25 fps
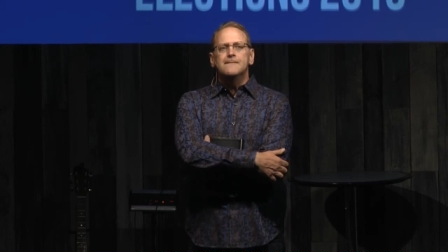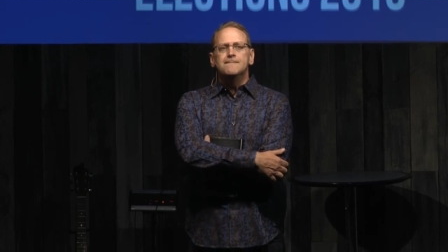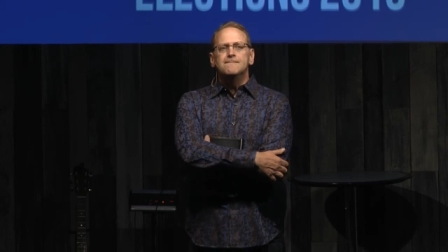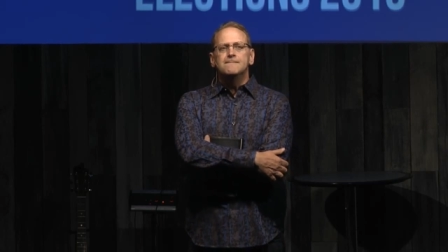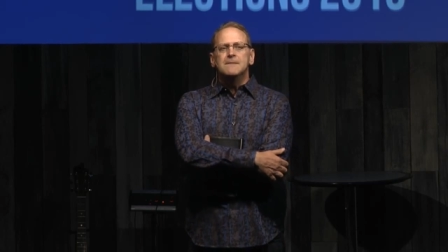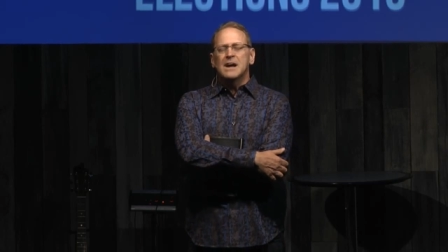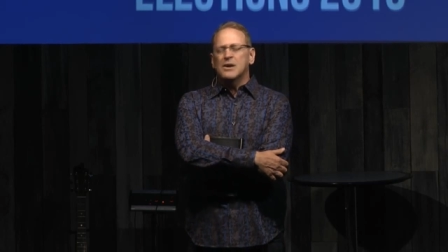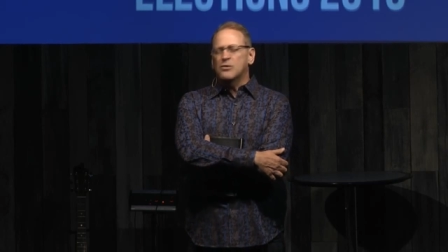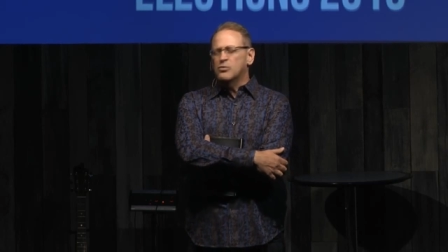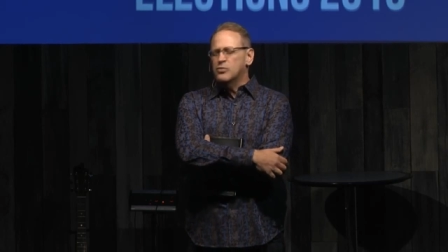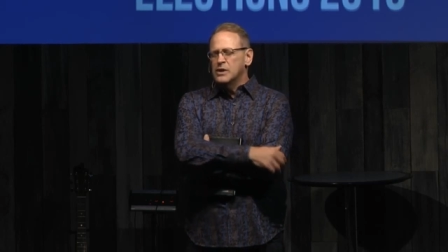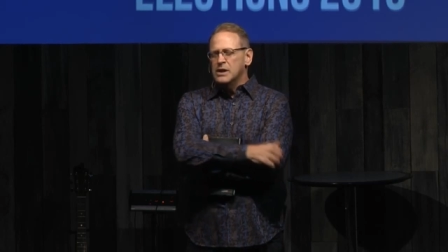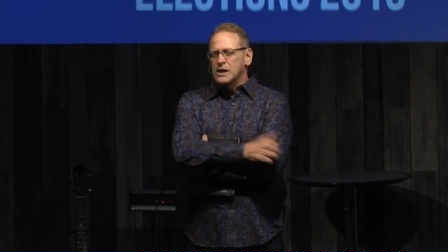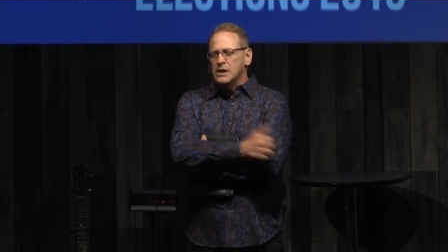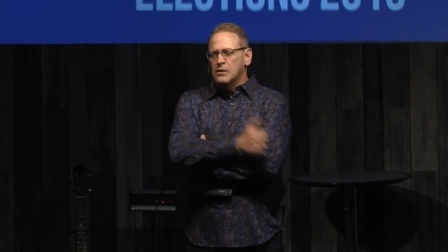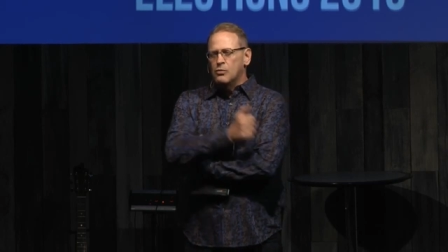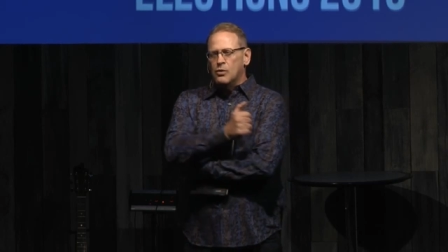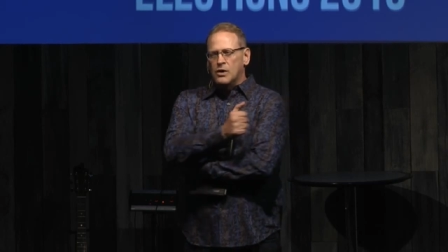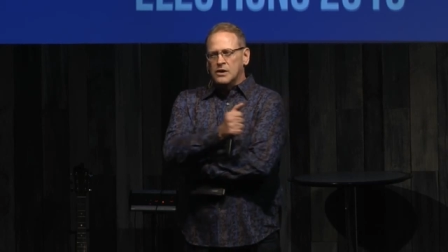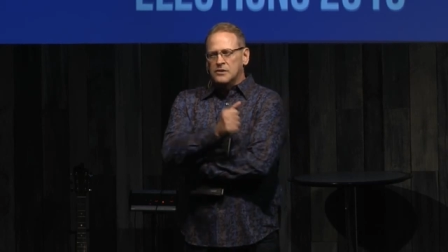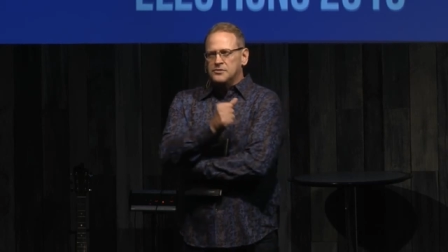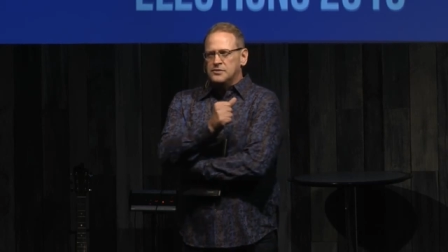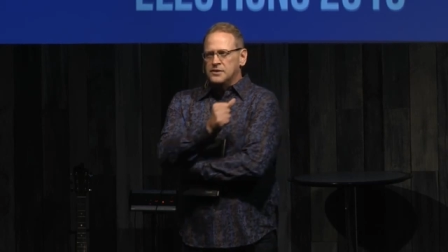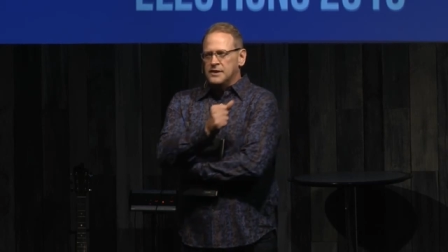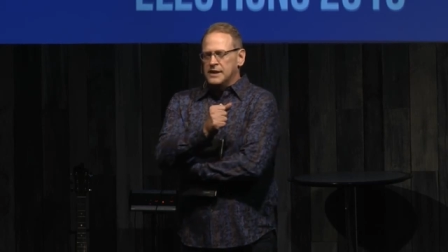I really
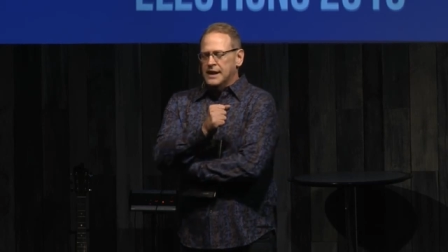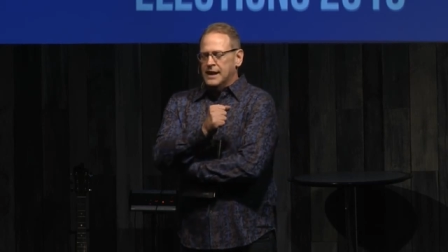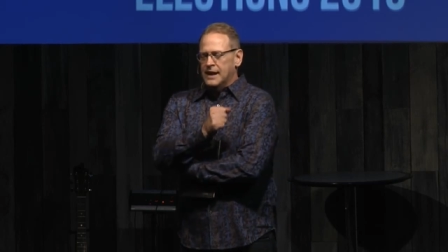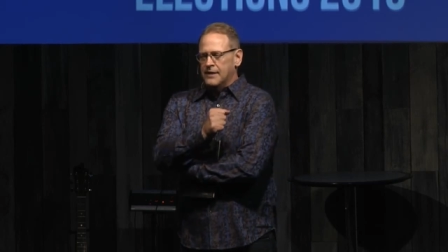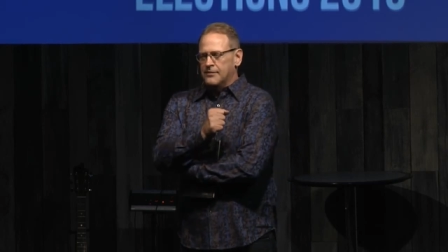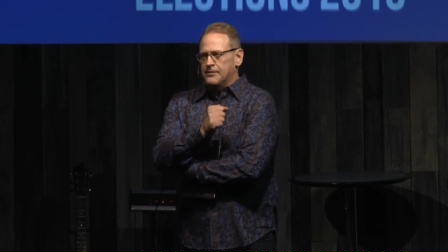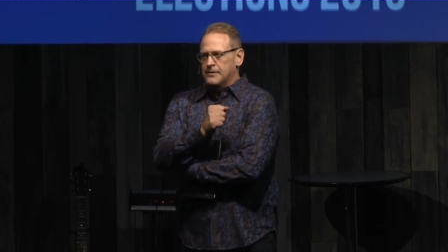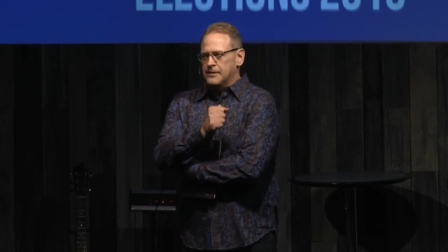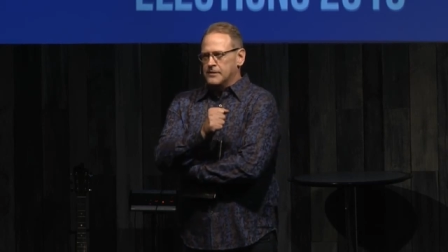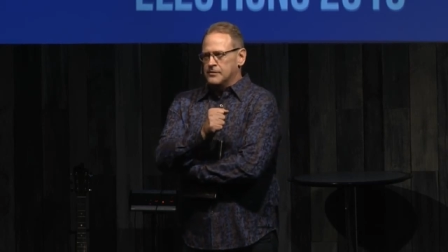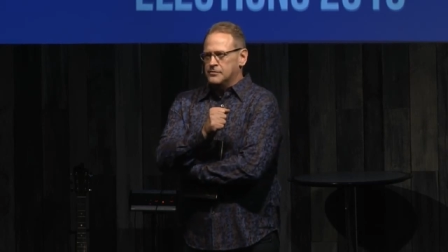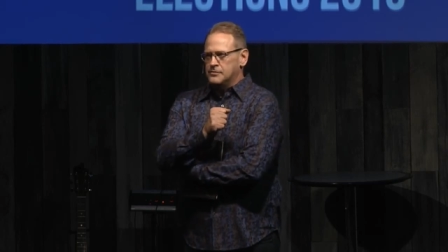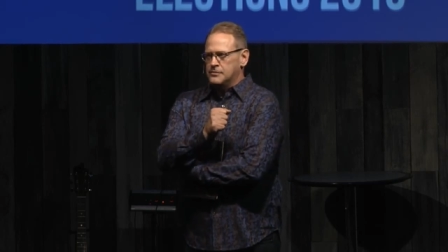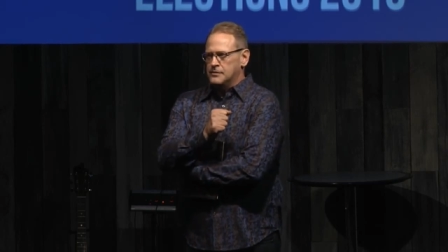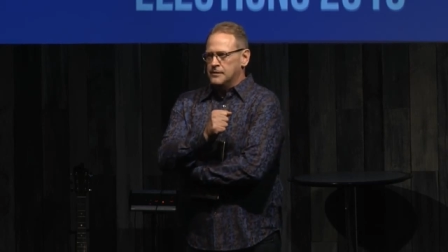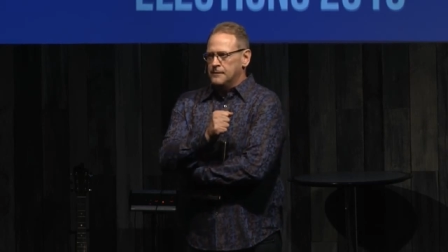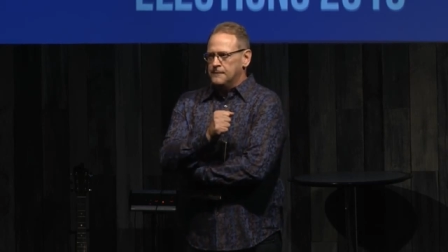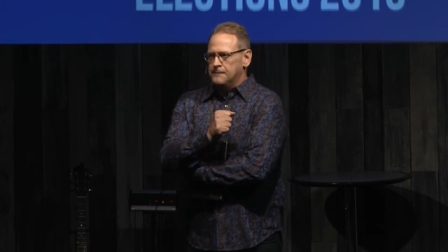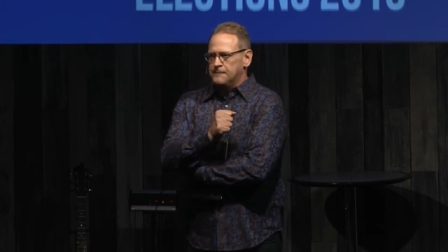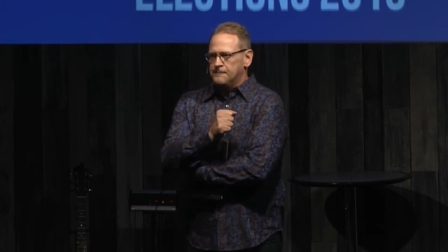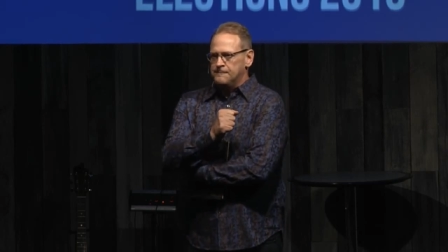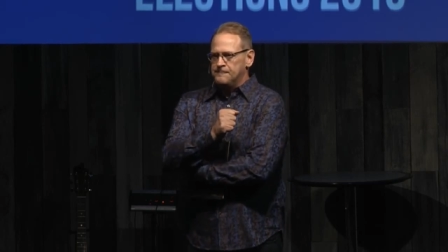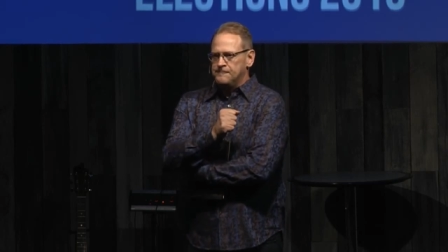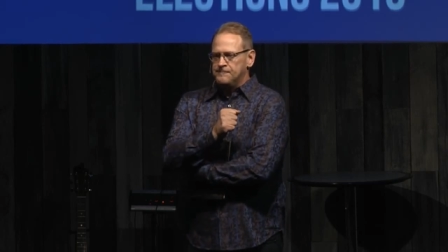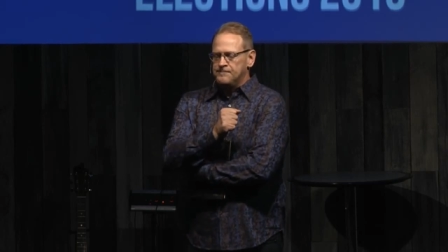want you to get this.
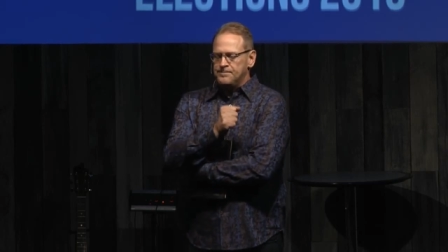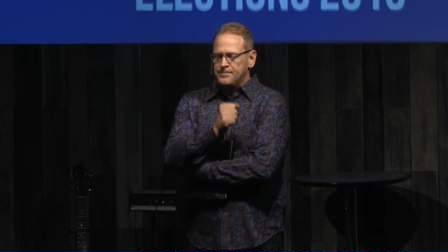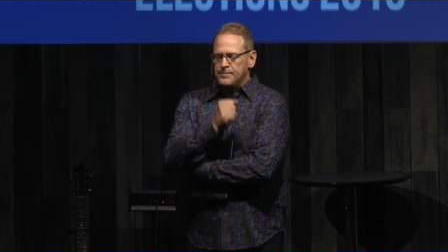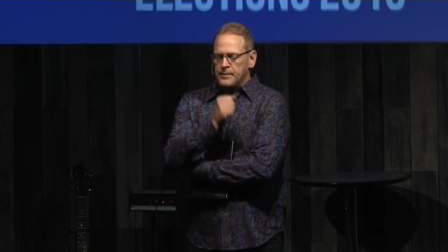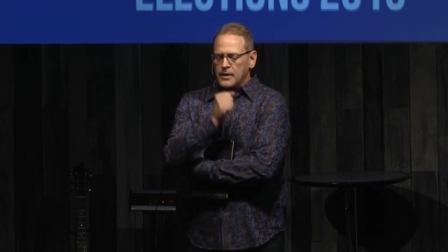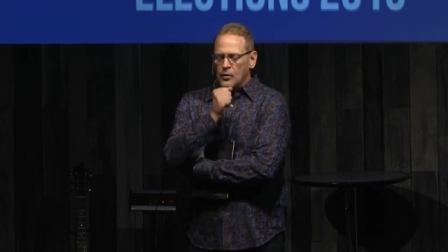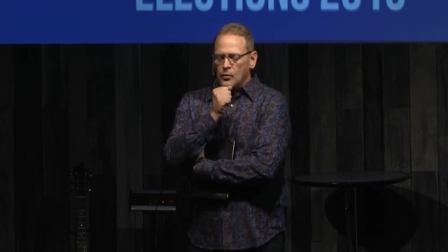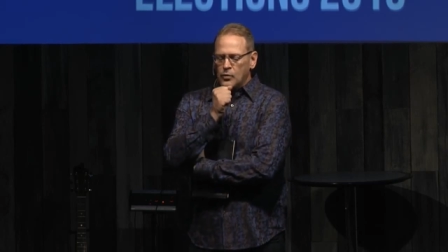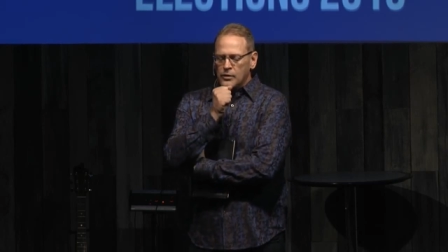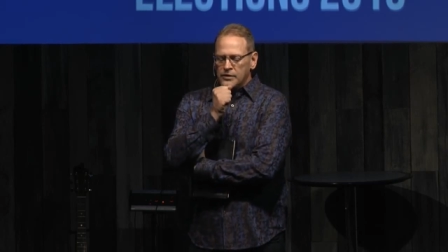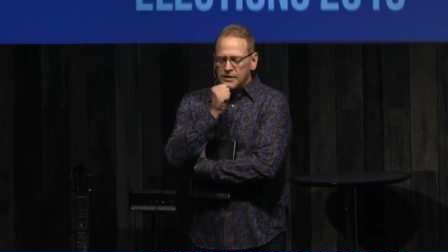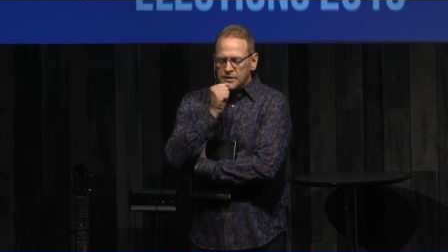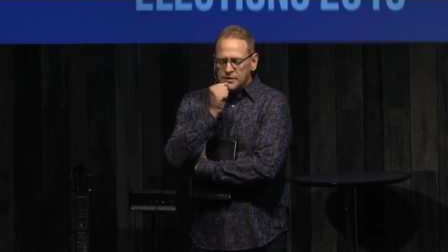When